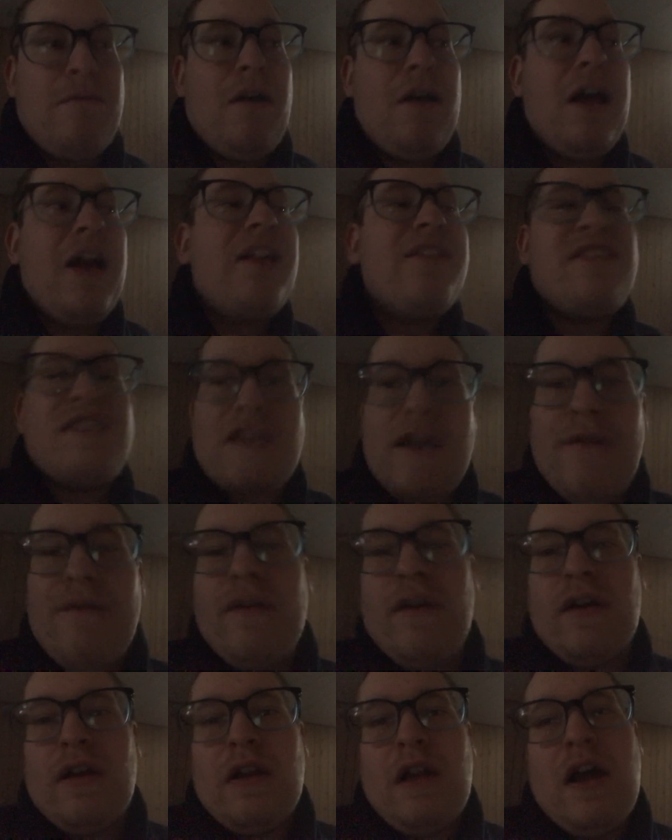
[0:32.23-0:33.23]
out at 7
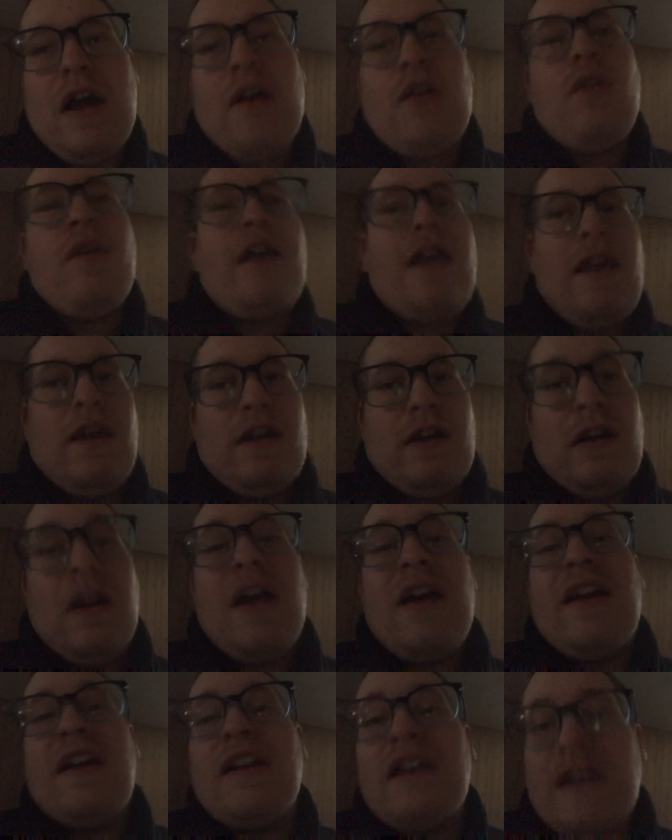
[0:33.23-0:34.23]
o'clock or 8
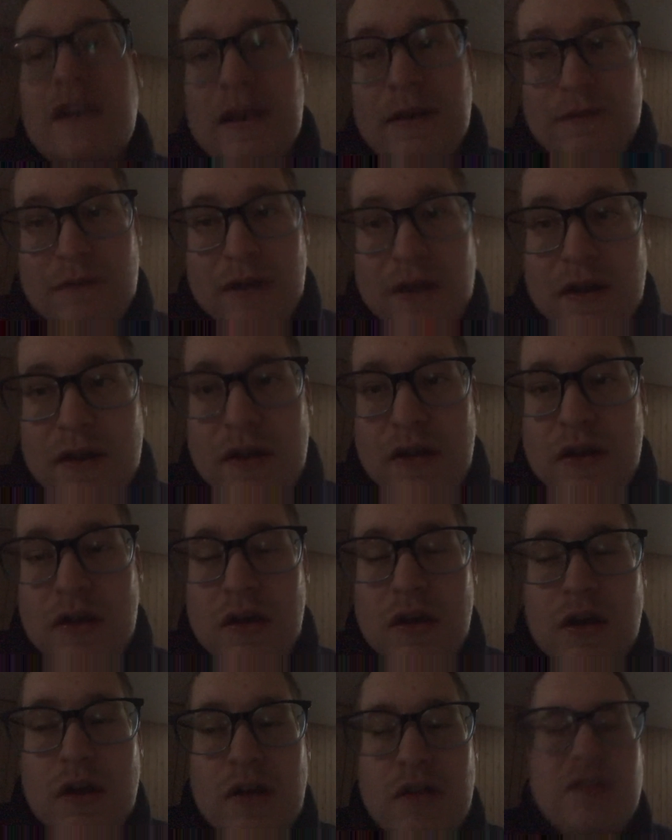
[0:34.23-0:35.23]
o'clock in the evening.
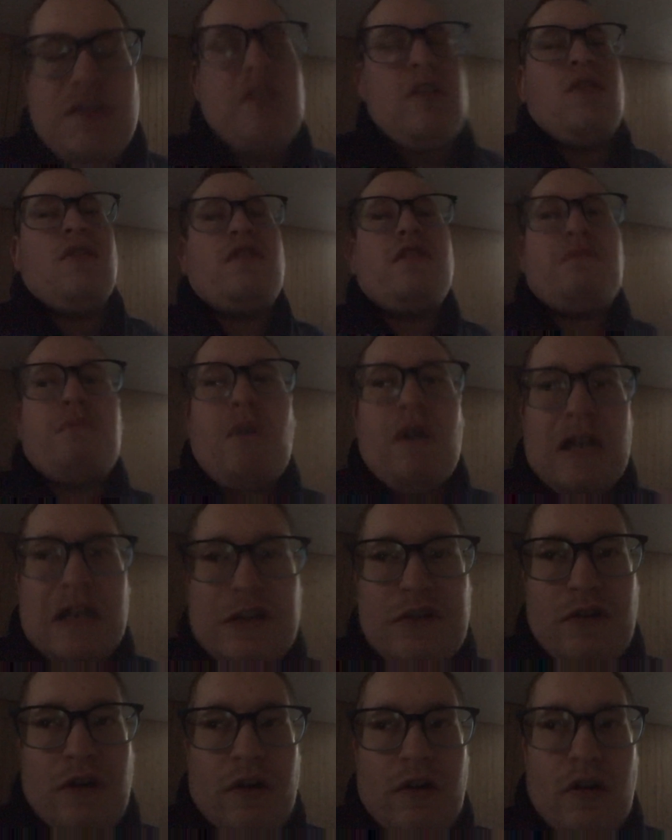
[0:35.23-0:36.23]
So just want to
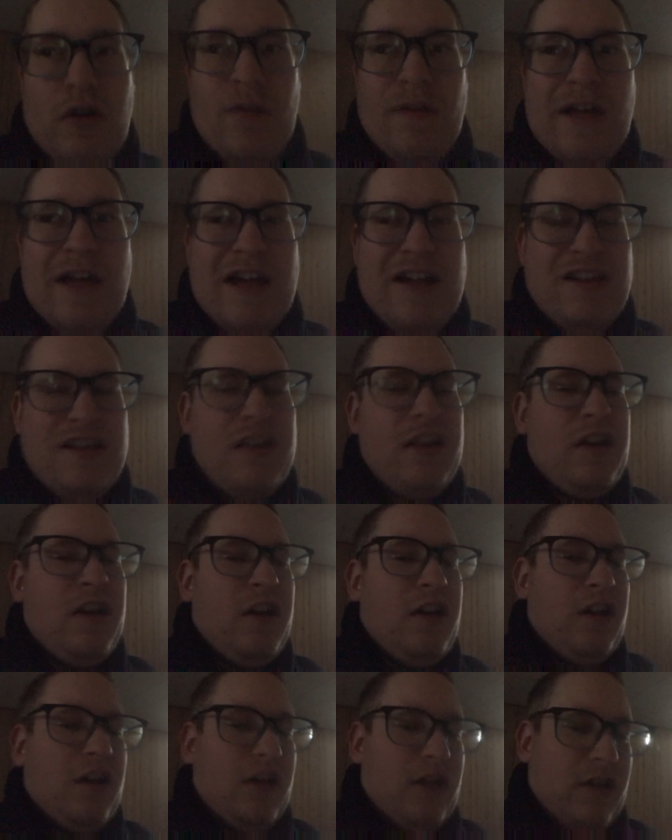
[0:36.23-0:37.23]
let y'all know that.
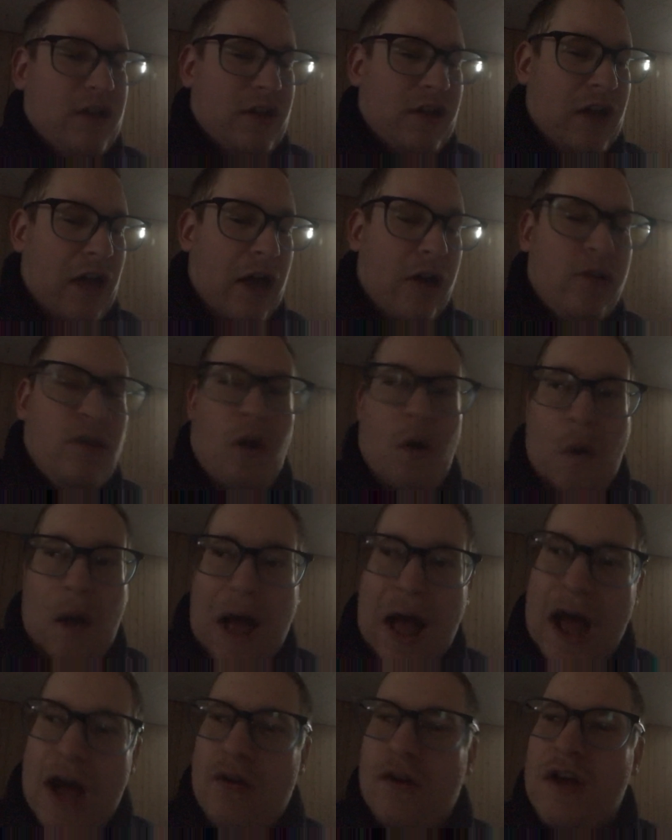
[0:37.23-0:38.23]
Uh, I don't know
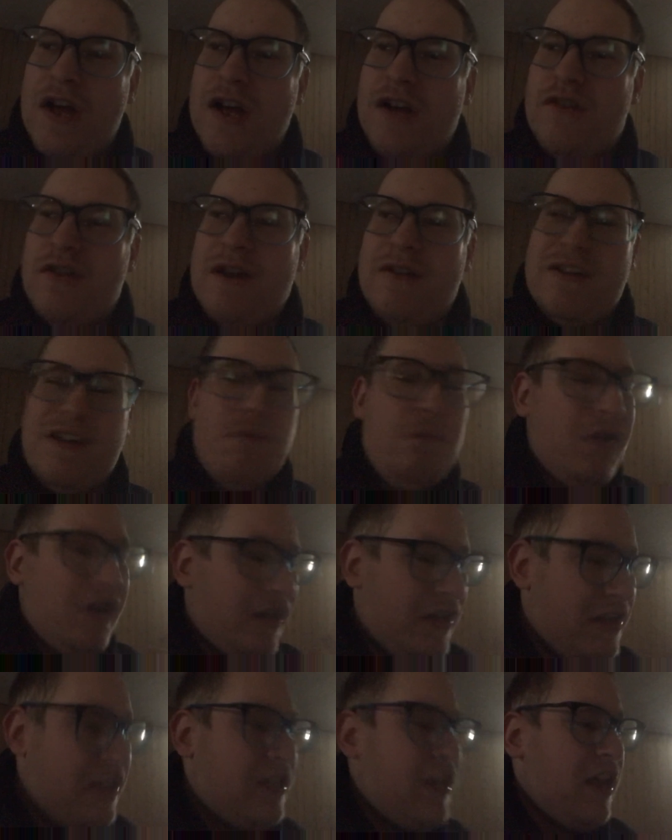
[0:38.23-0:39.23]
how it got corrupted, but
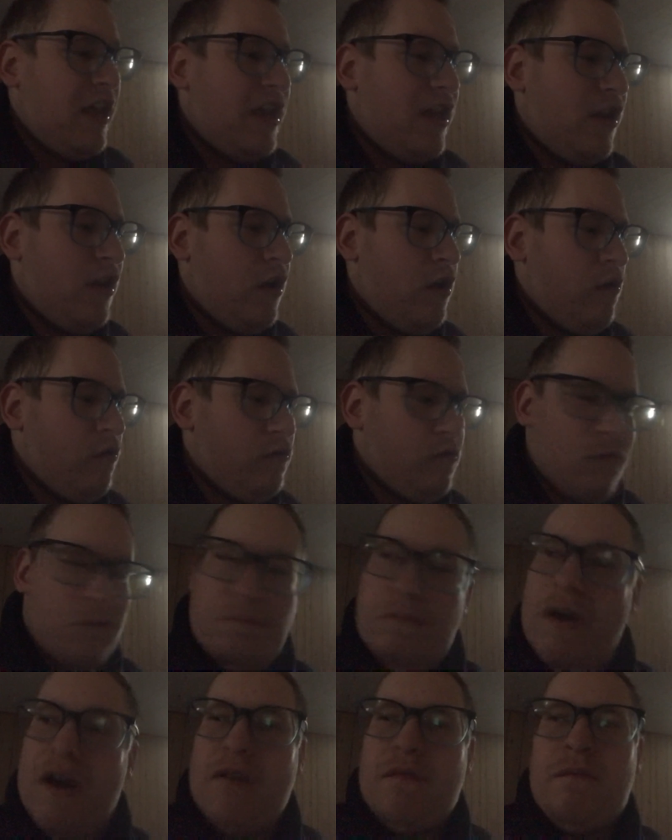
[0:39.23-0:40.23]
it did.
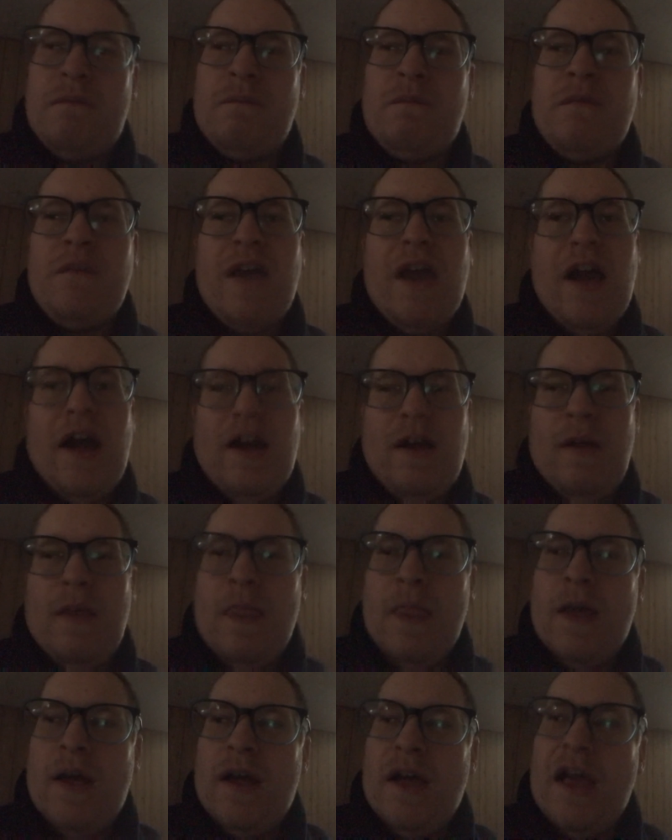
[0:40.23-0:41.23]
But yeah.
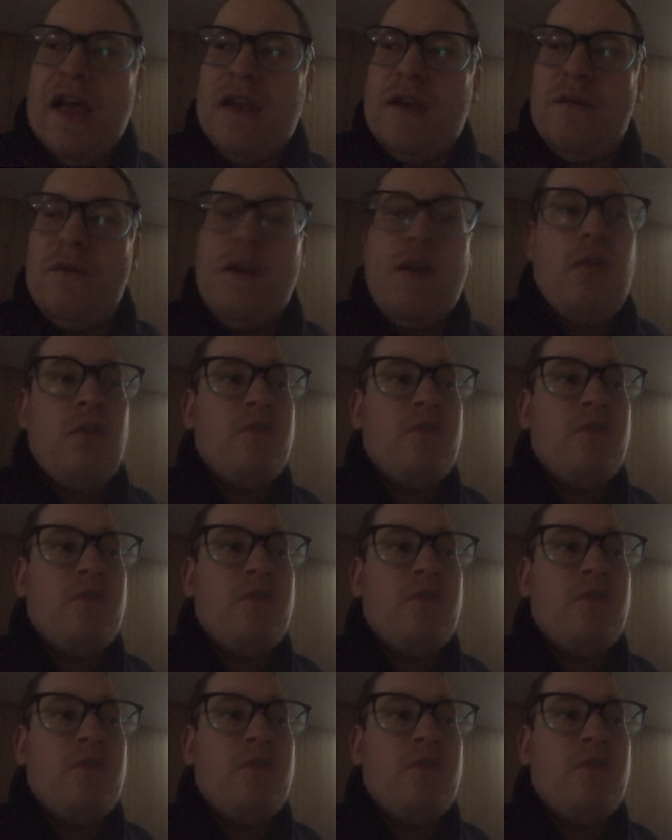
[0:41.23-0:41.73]
And the video